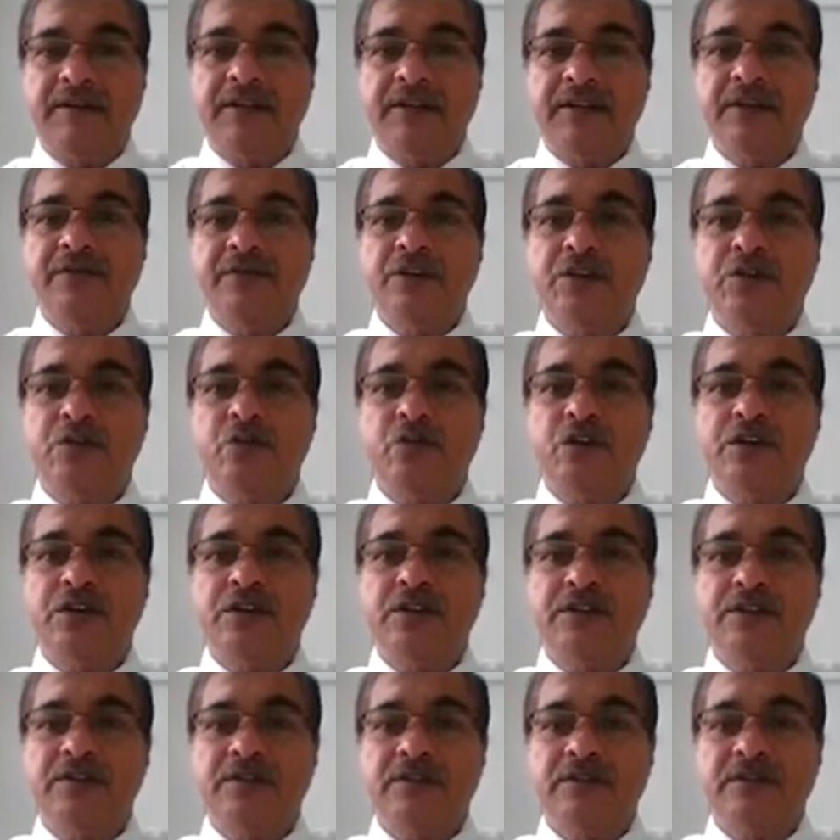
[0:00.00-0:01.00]
thing which
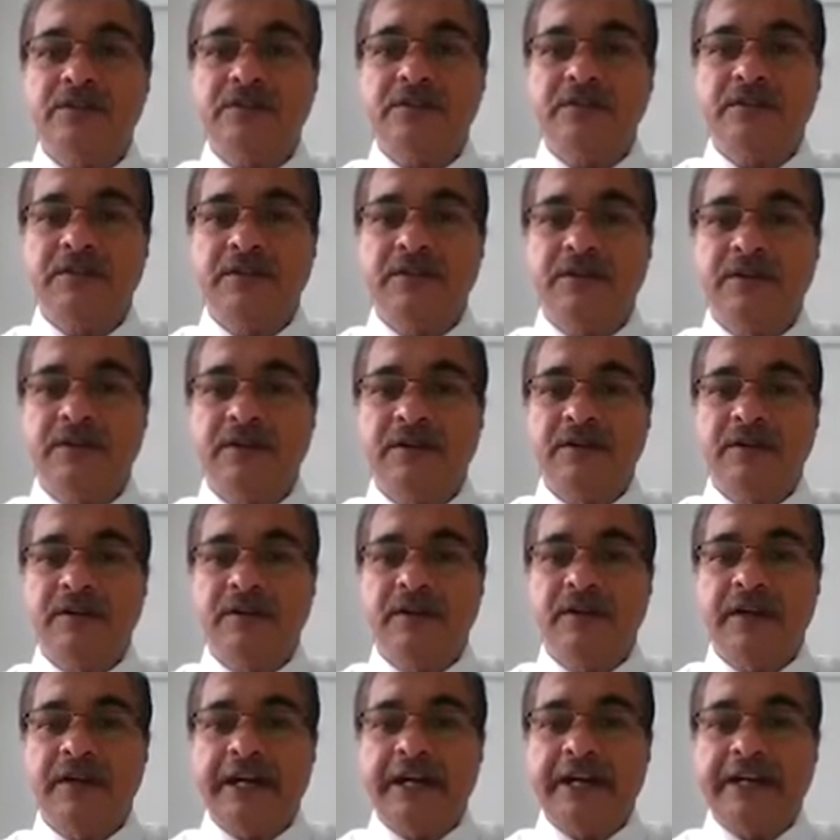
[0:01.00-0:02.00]
was
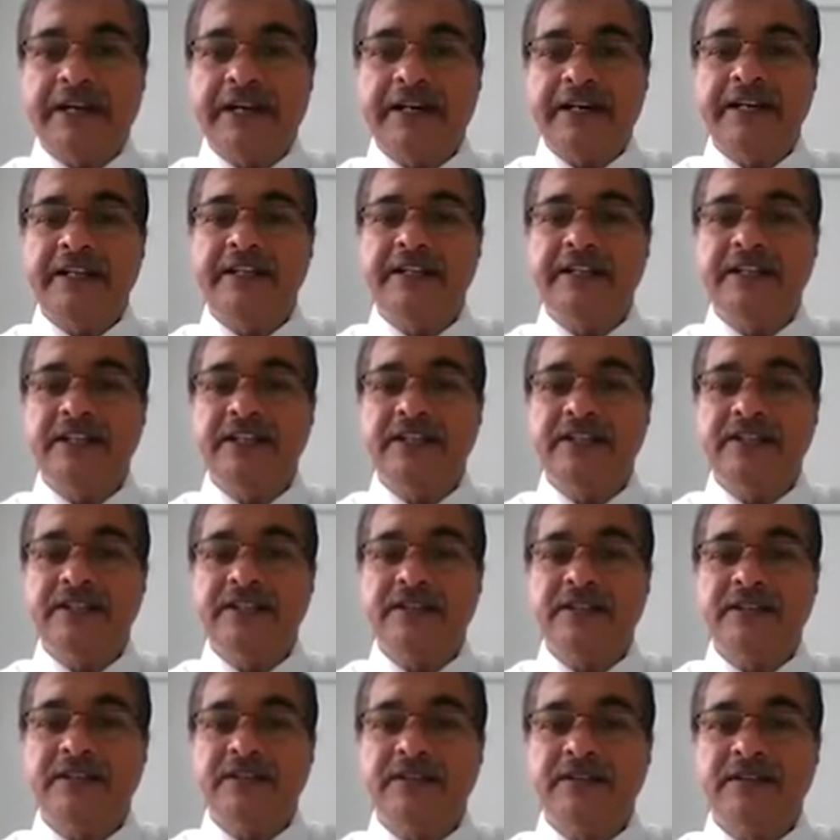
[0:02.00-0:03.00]
added in
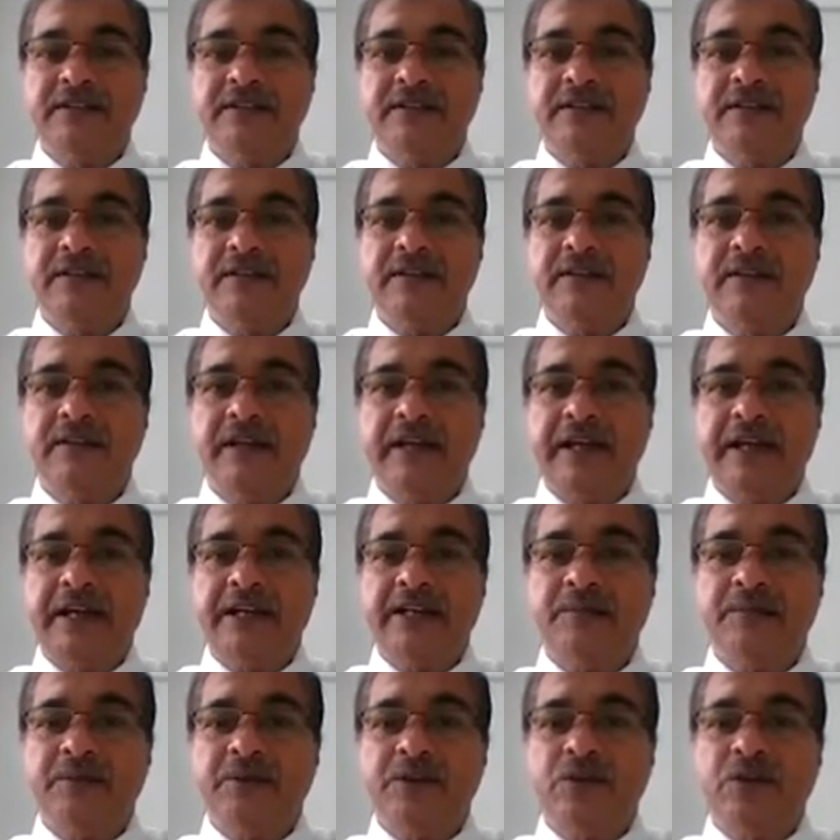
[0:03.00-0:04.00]
these
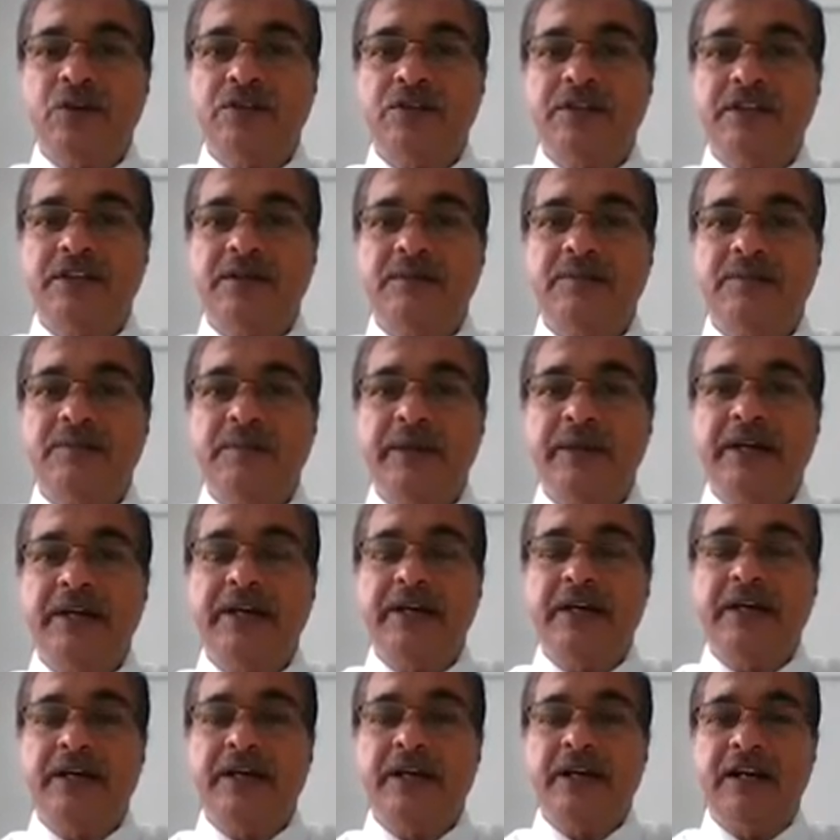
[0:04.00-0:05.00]
act because it
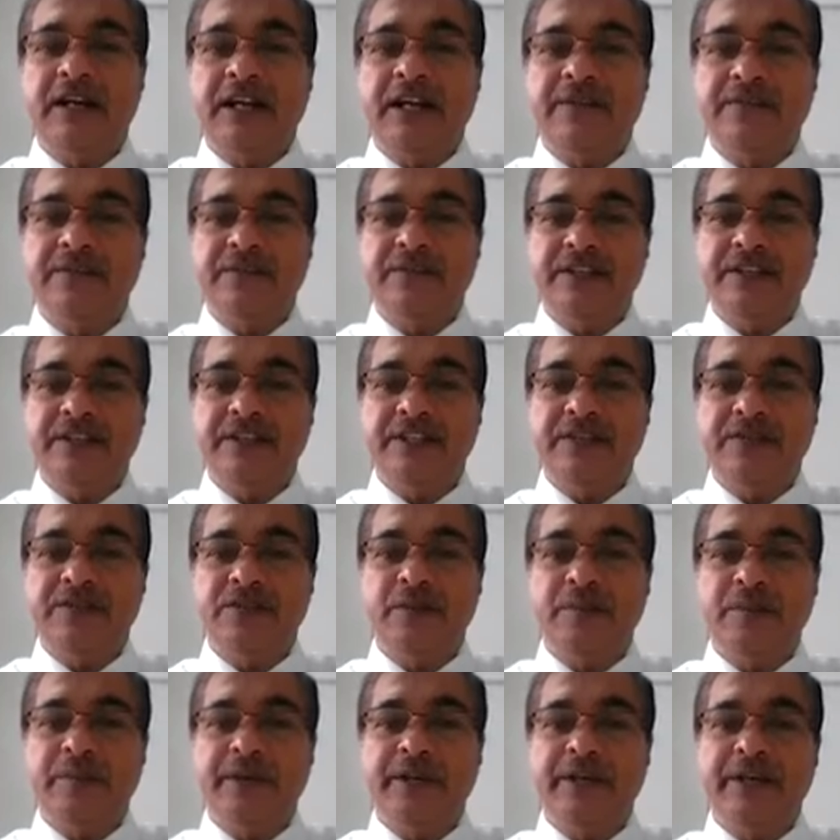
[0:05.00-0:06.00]
made a life easy
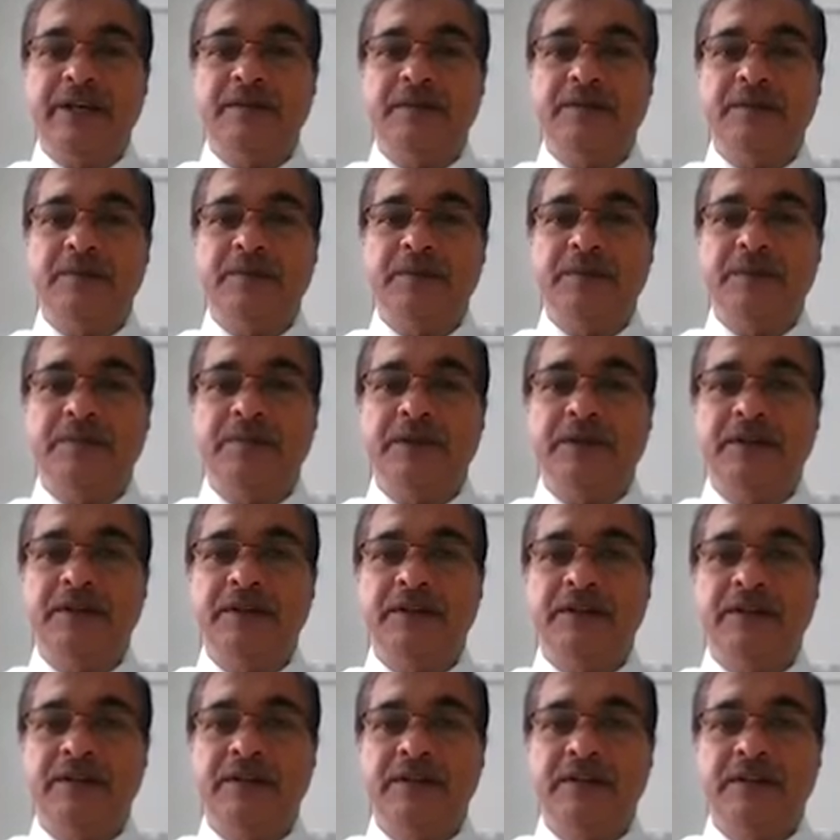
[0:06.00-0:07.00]
for many of the people.
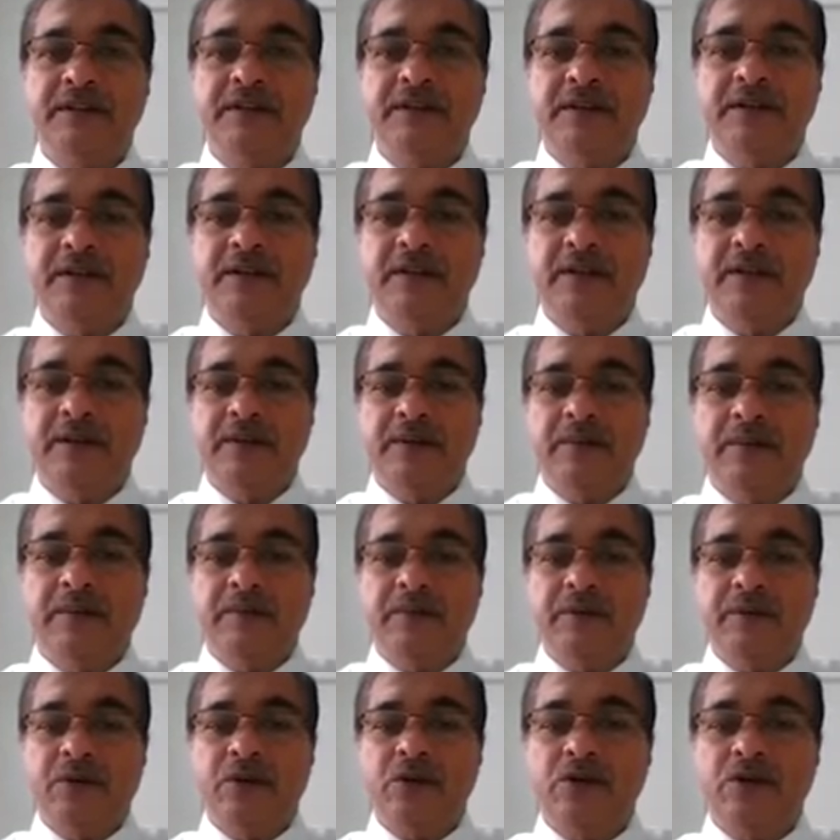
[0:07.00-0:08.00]

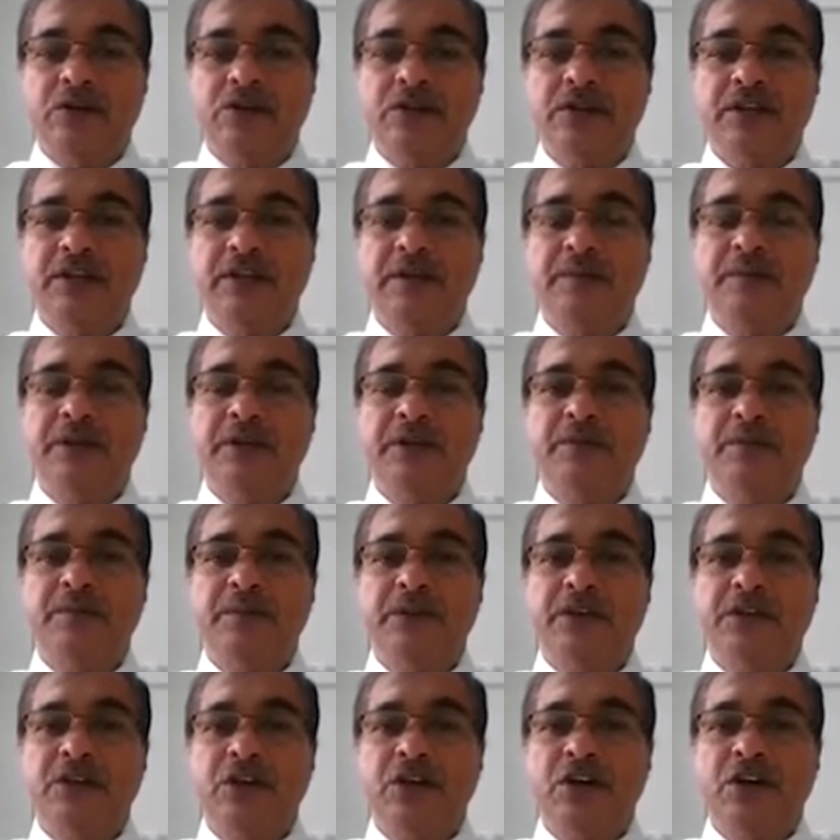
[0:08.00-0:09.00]
Because in
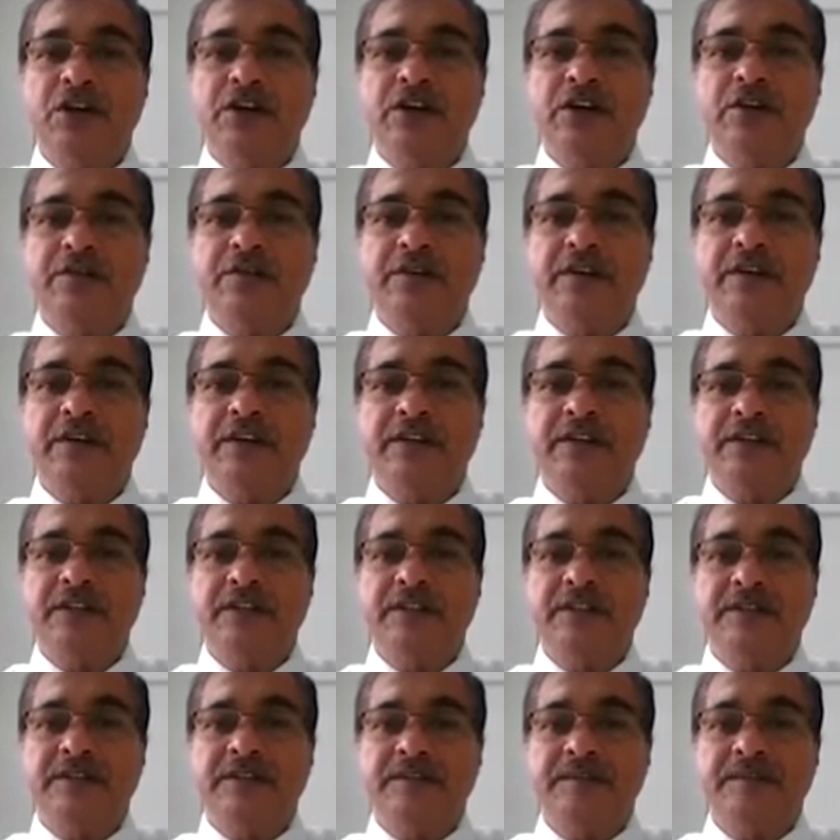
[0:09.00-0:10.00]
majority of
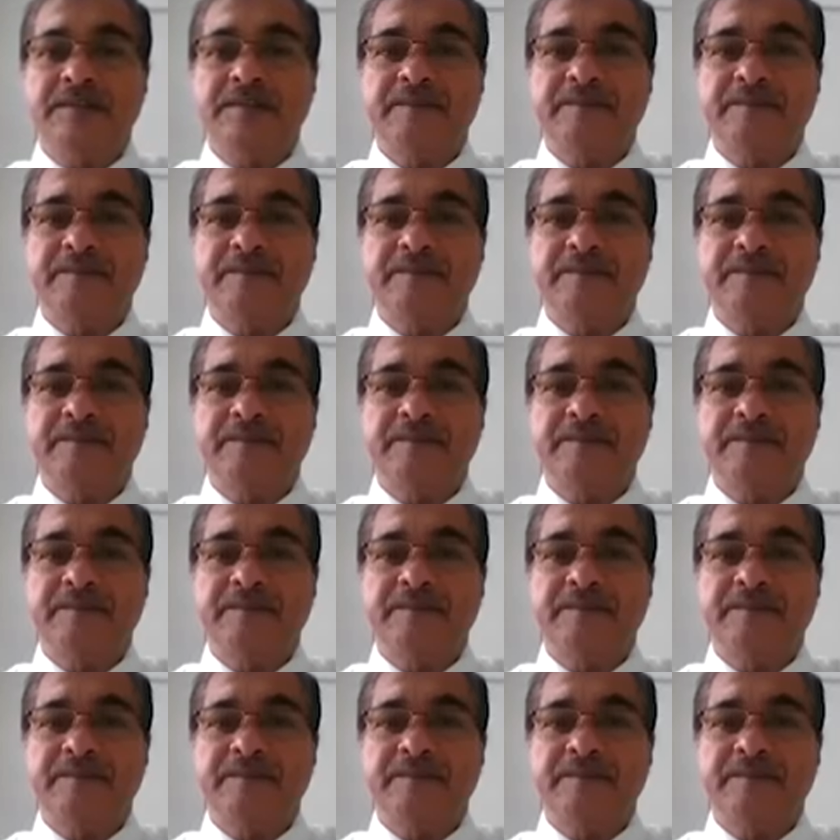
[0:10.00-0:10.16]
cases,